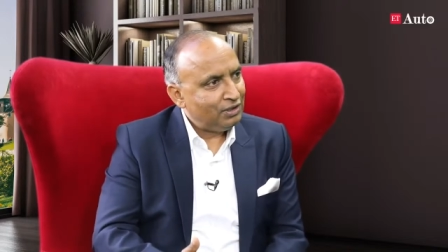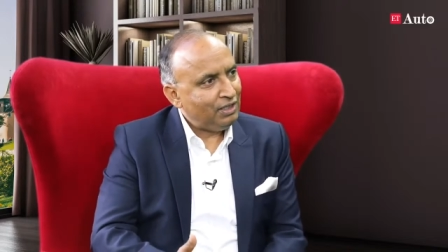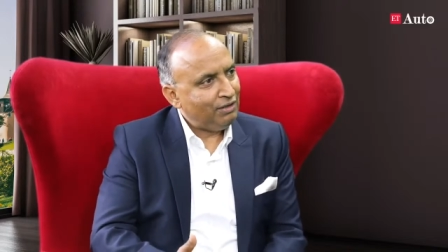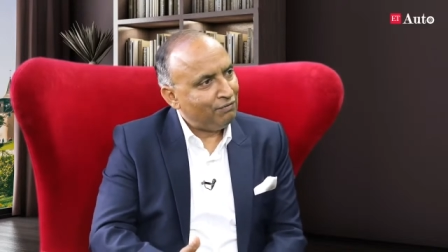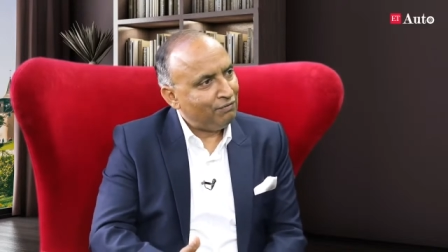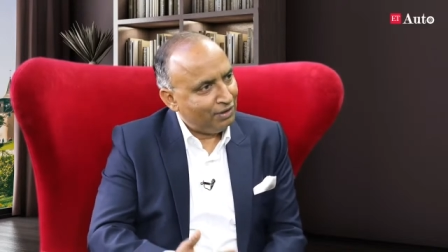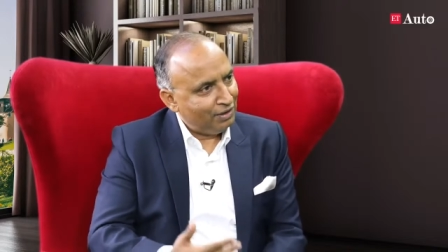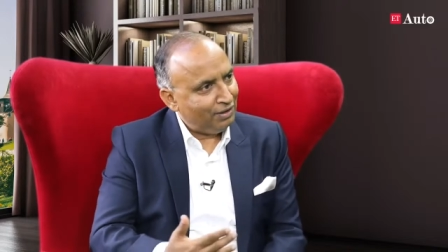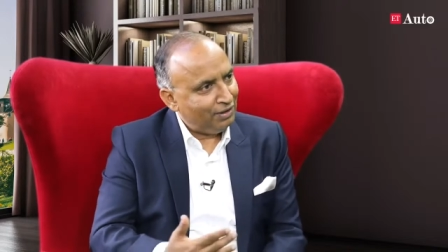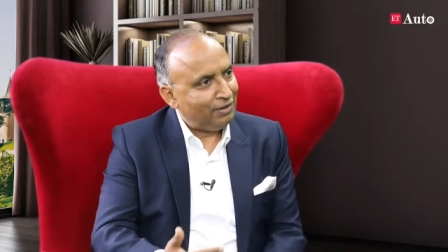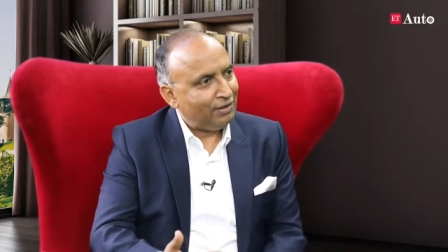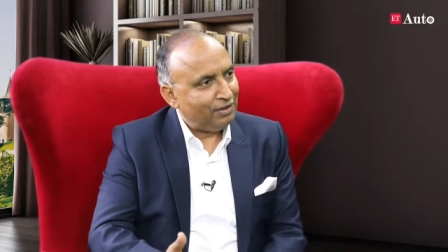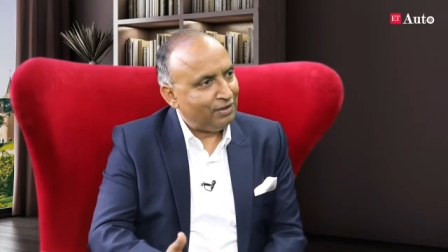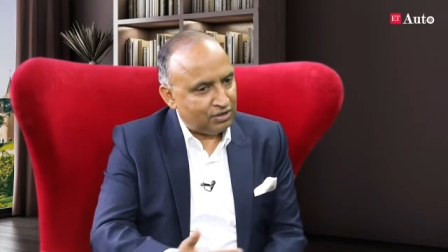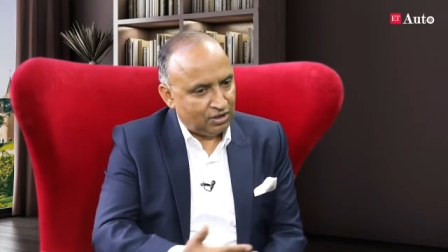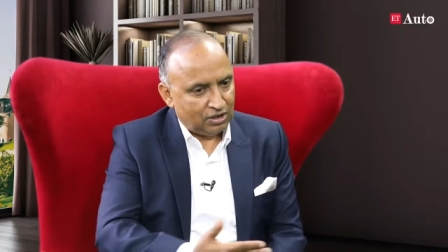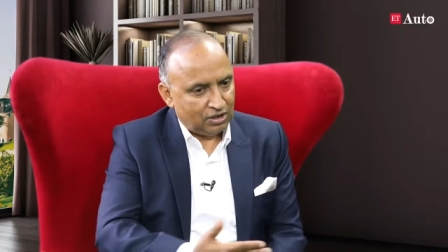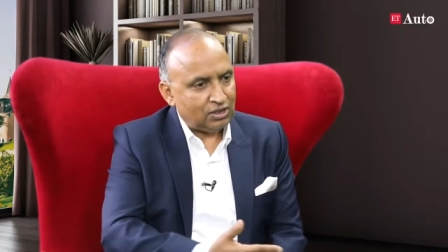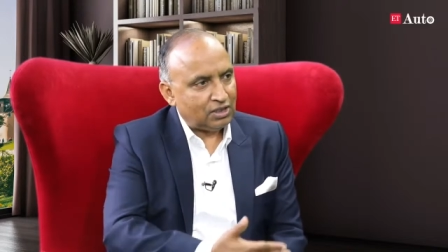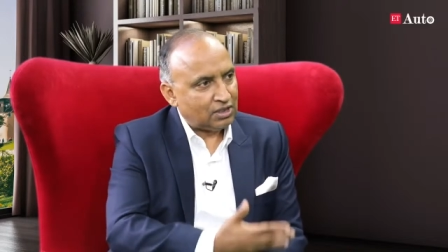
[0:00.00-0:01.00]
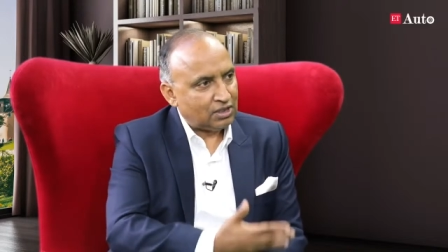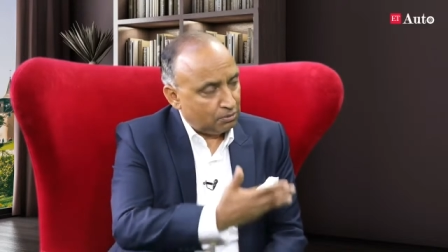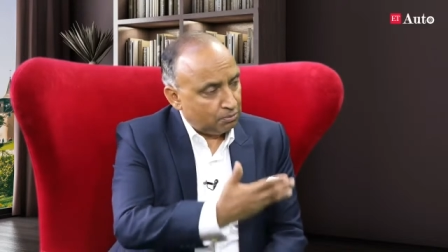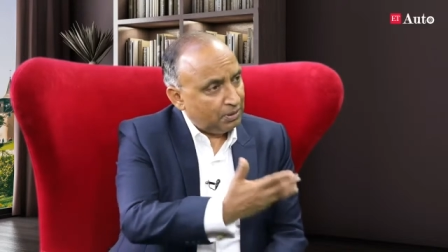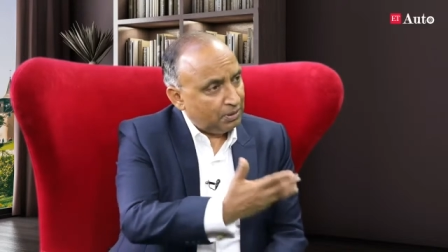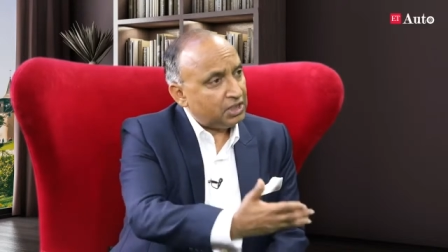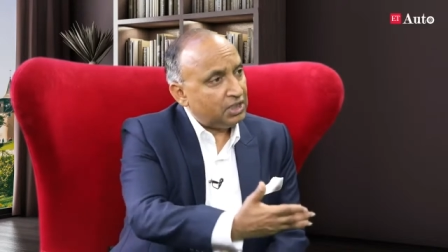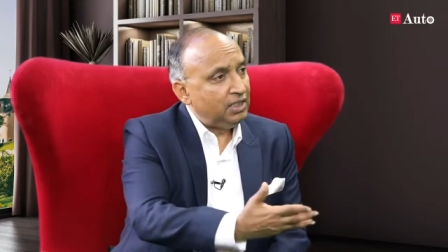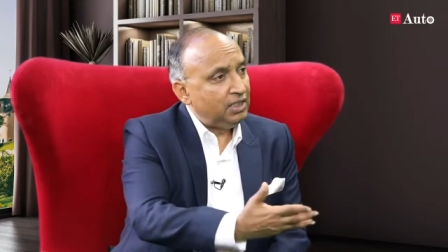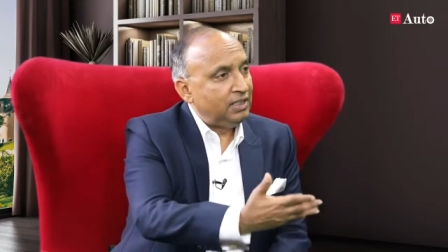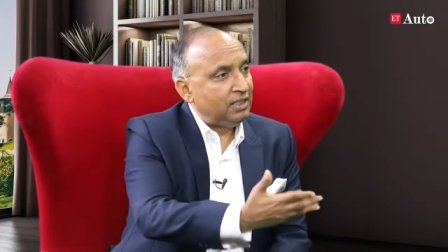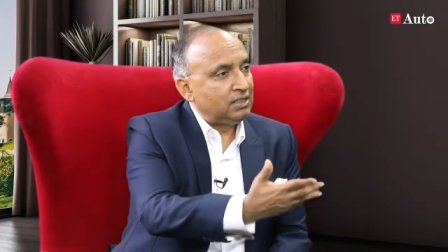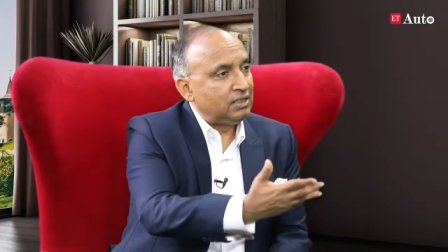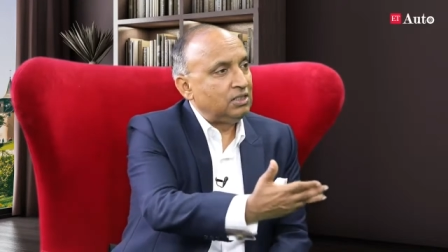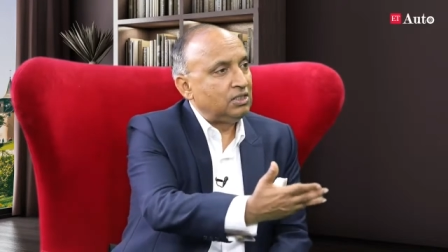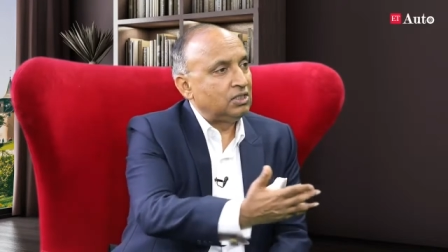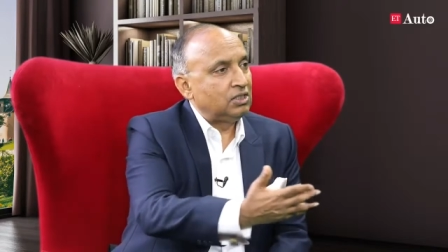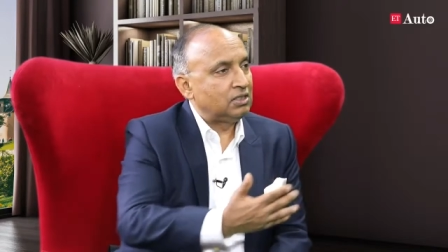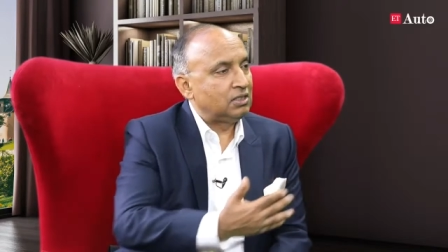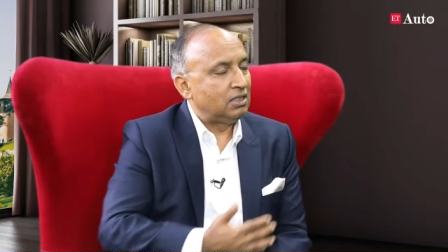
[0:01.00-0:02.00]
even in decisions, especially in
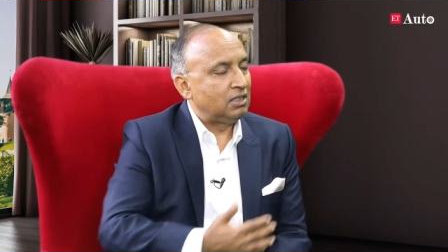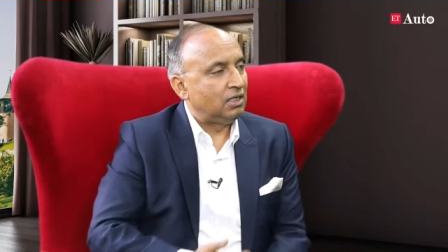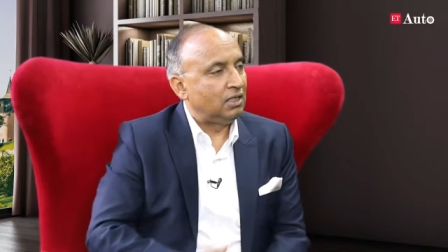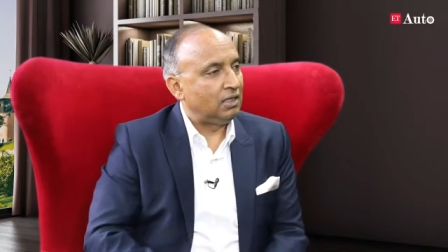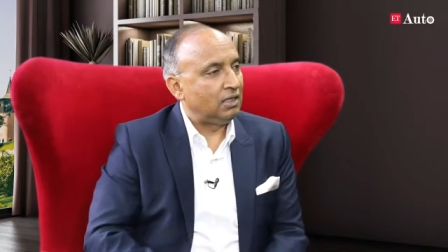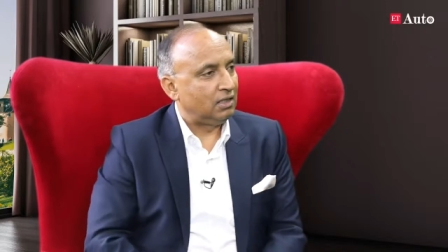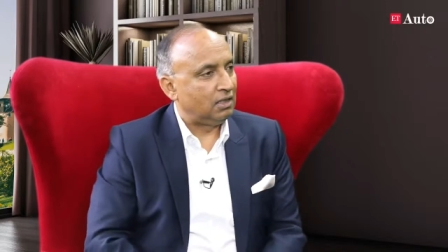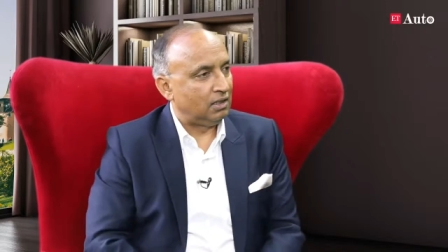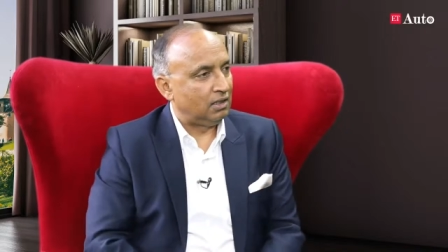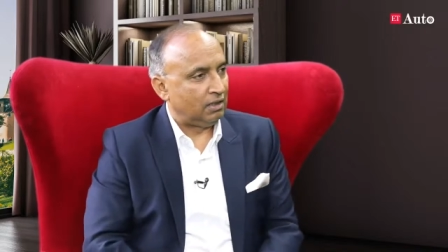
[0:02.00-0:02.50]
decisions like